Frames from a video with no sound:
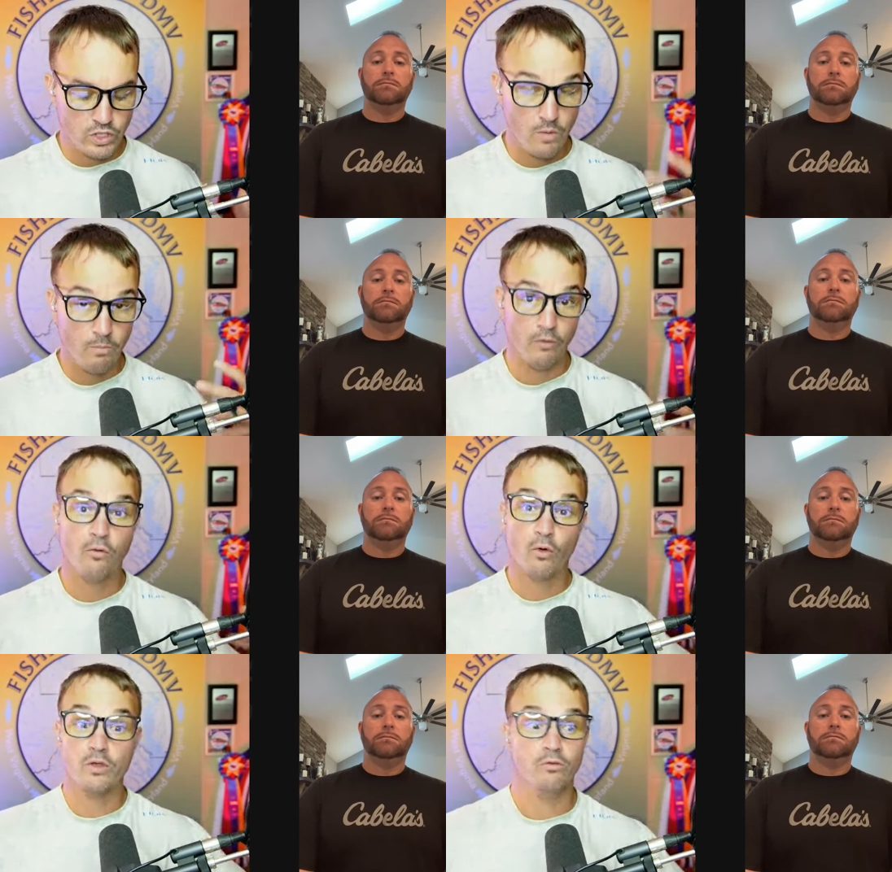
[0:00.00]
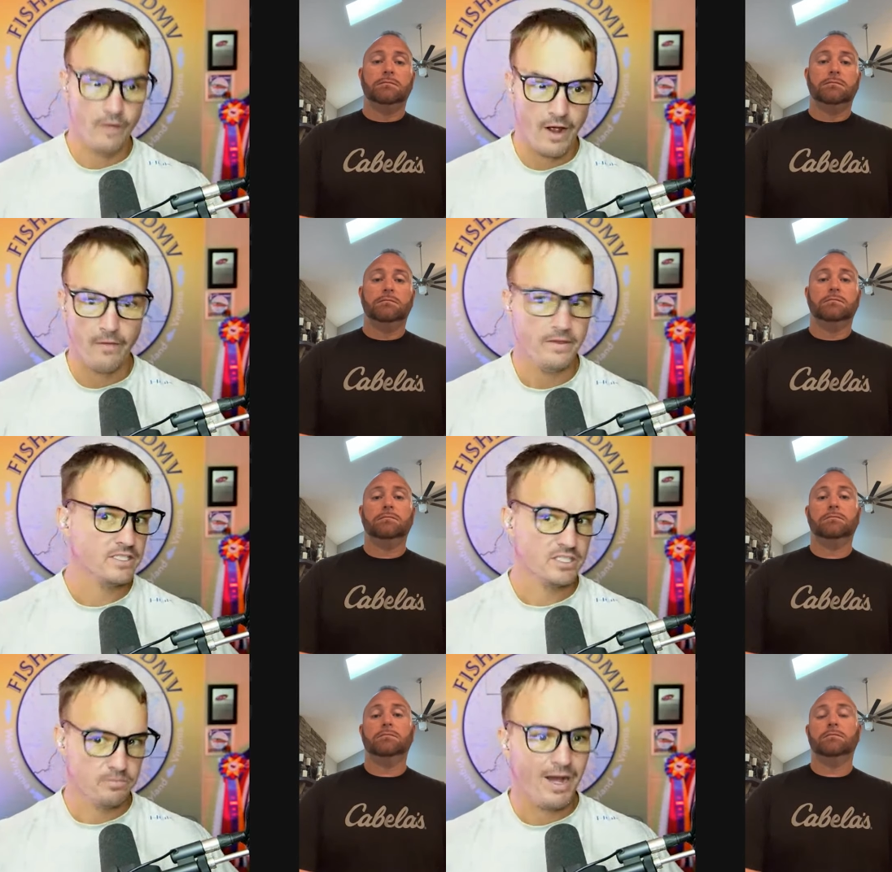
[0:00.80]
Speaker 1: Before you found this
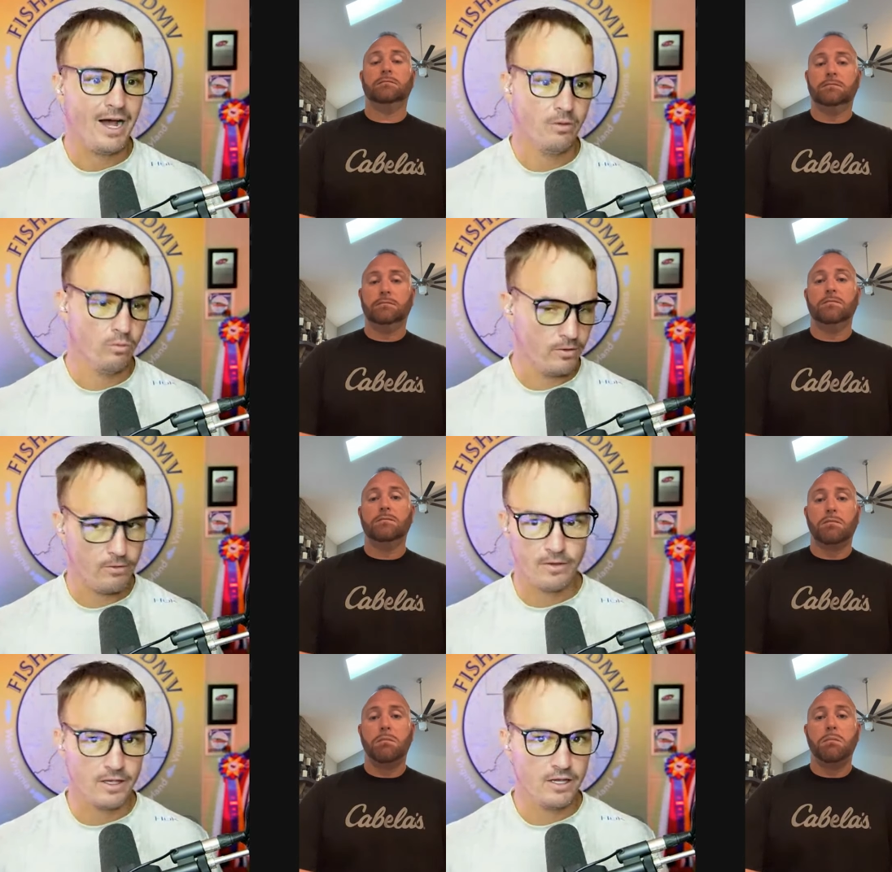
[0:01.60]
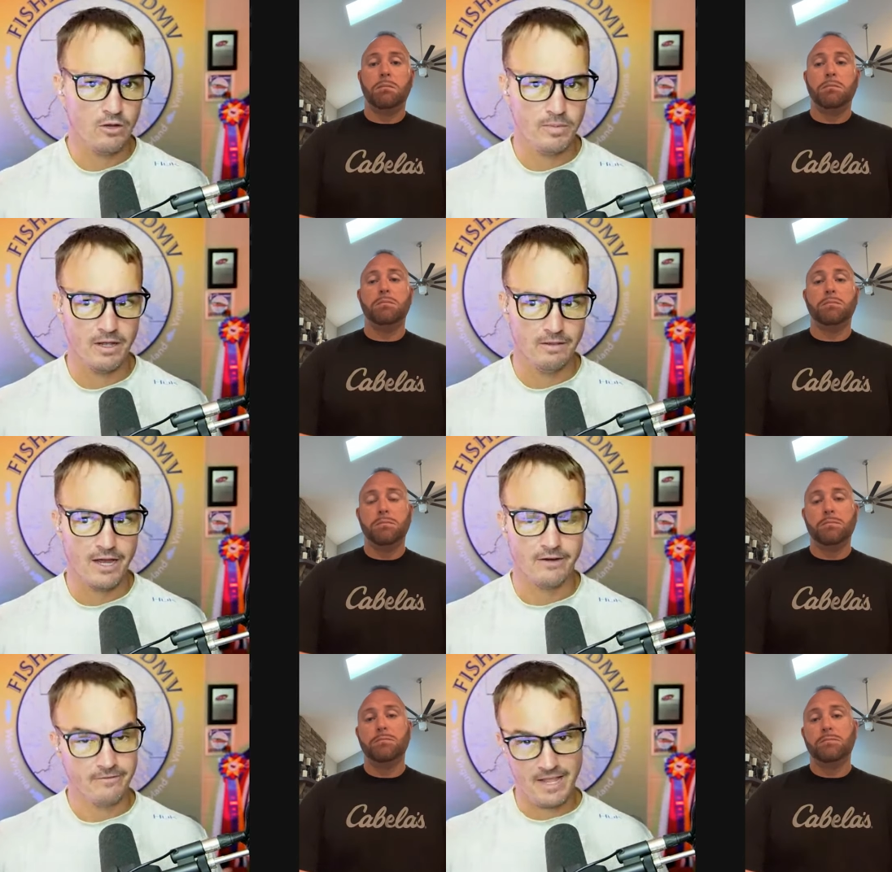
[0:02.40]
spot, were you thinking it would be a lot
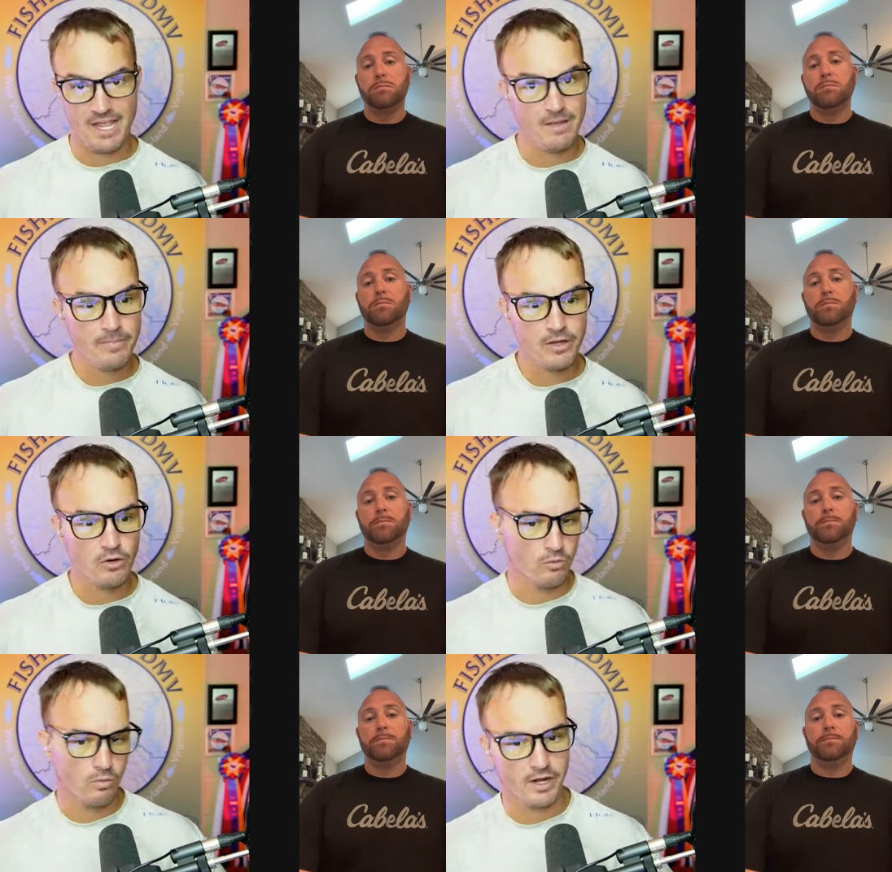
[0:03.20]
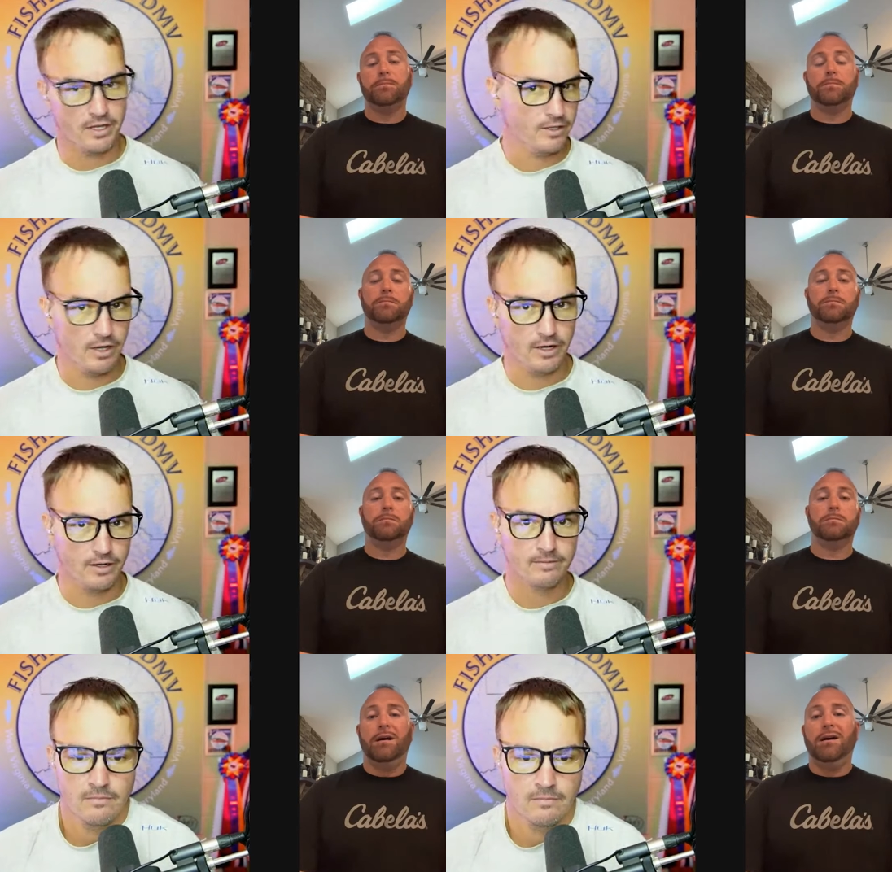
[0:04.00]
of camping or running and gunning?
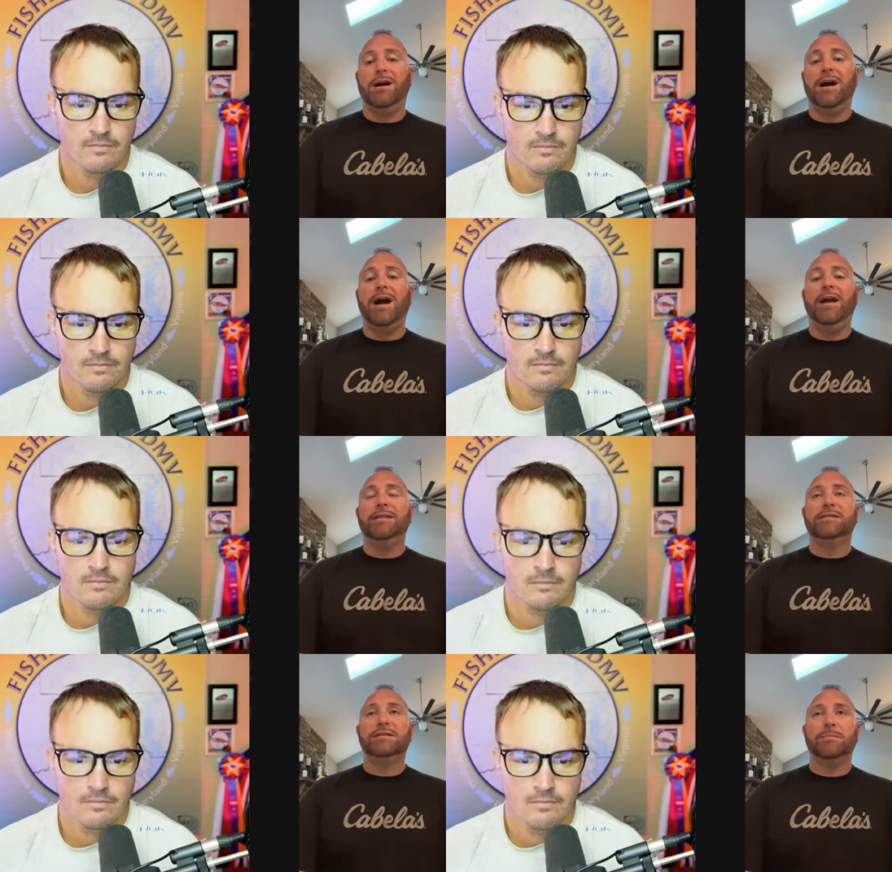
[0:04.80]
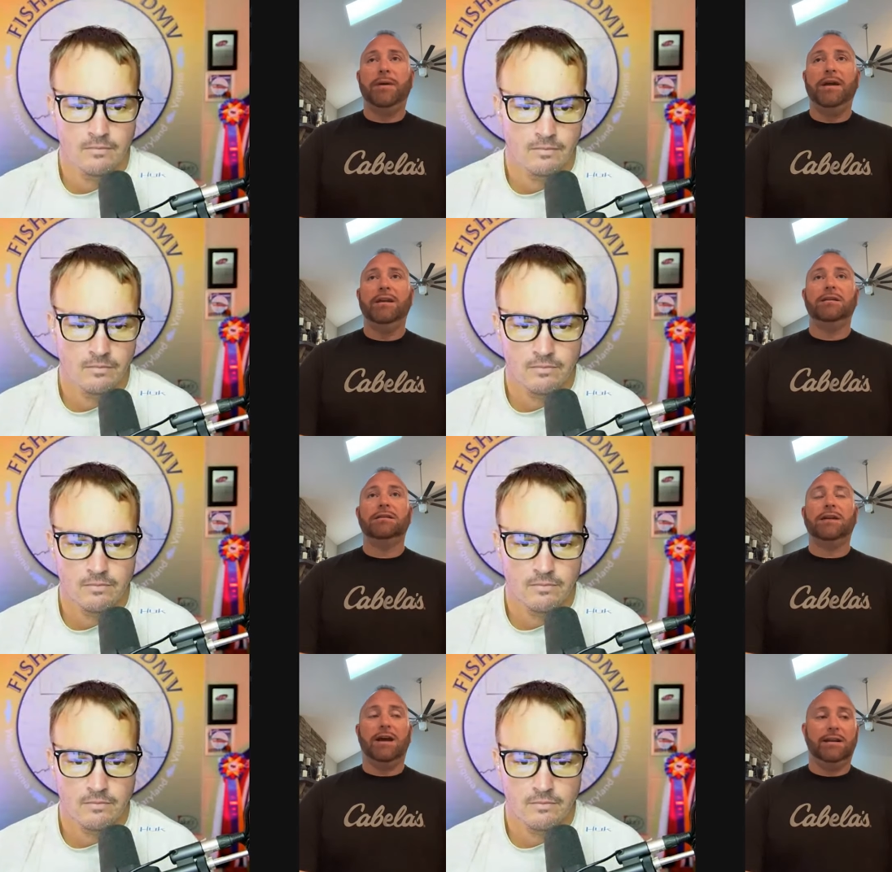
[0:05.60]
Speaker 2: Uh, I anticipated
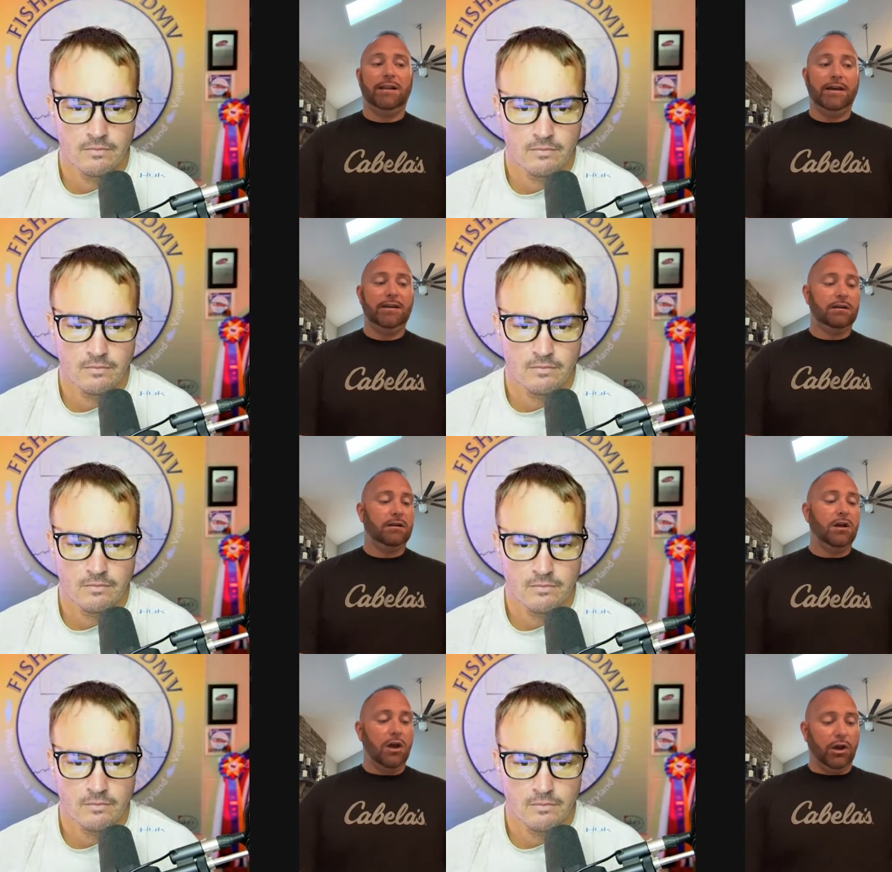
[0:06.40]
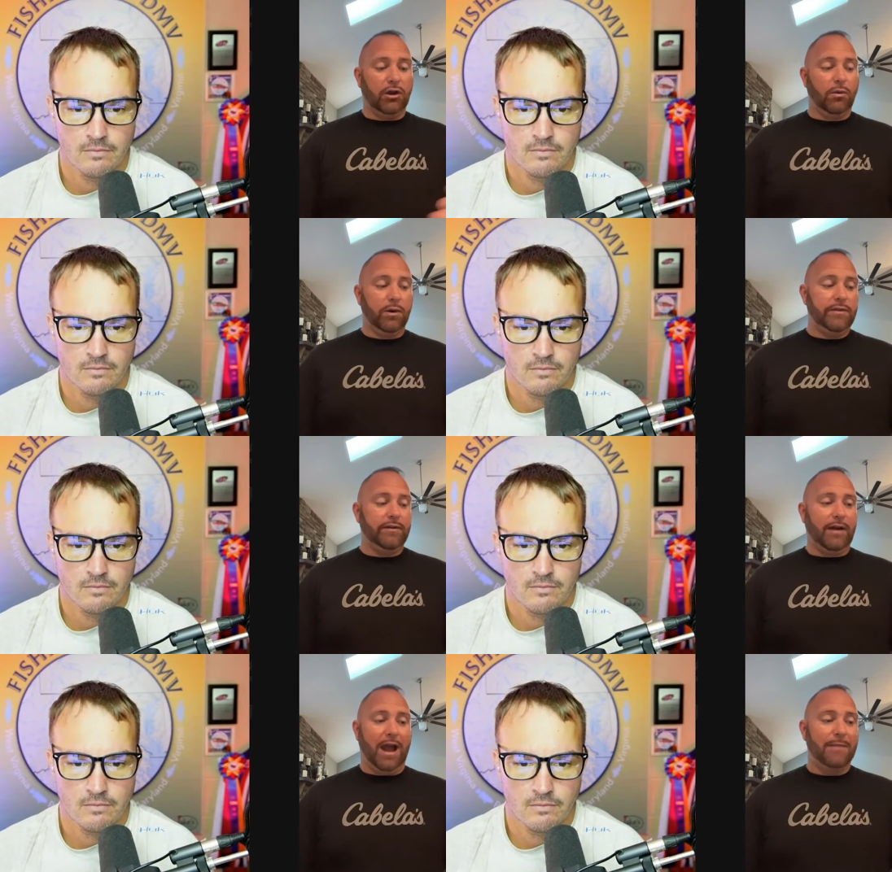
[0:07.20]
kind of like going
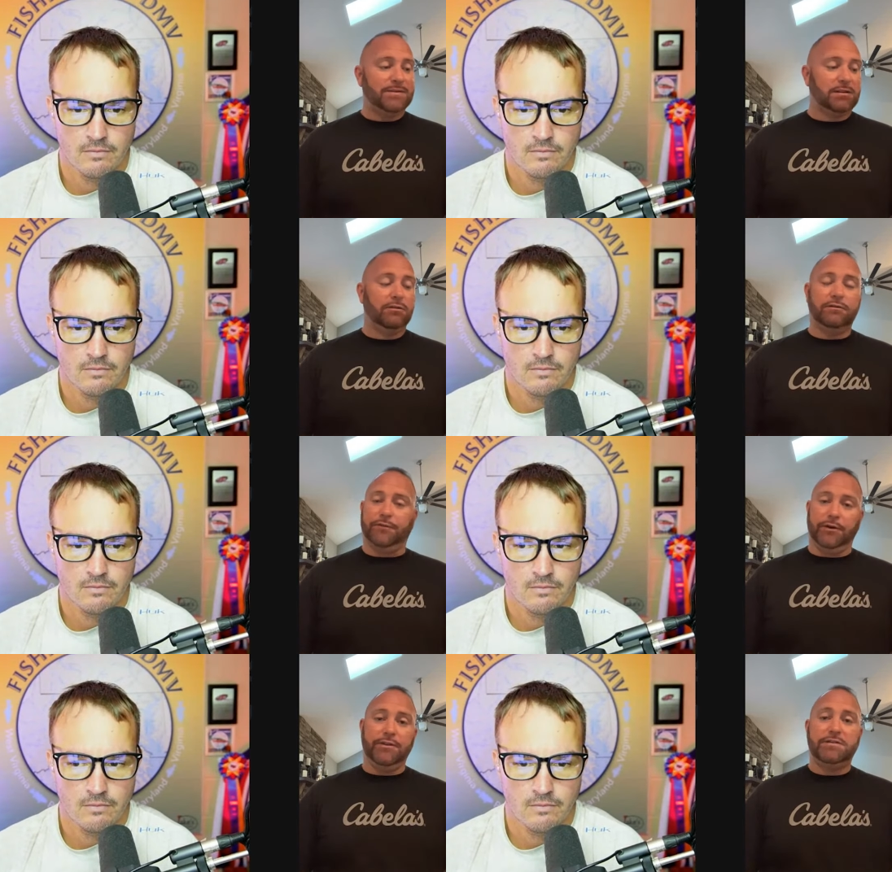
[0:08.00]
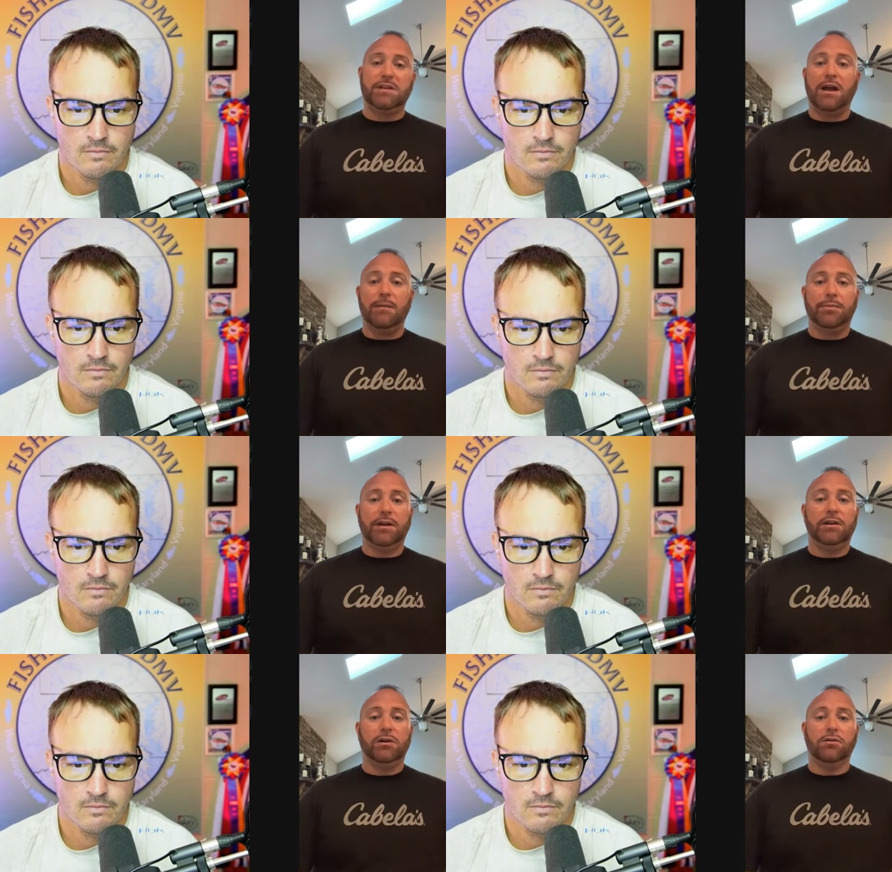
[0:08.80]
the absolute furthest I had planned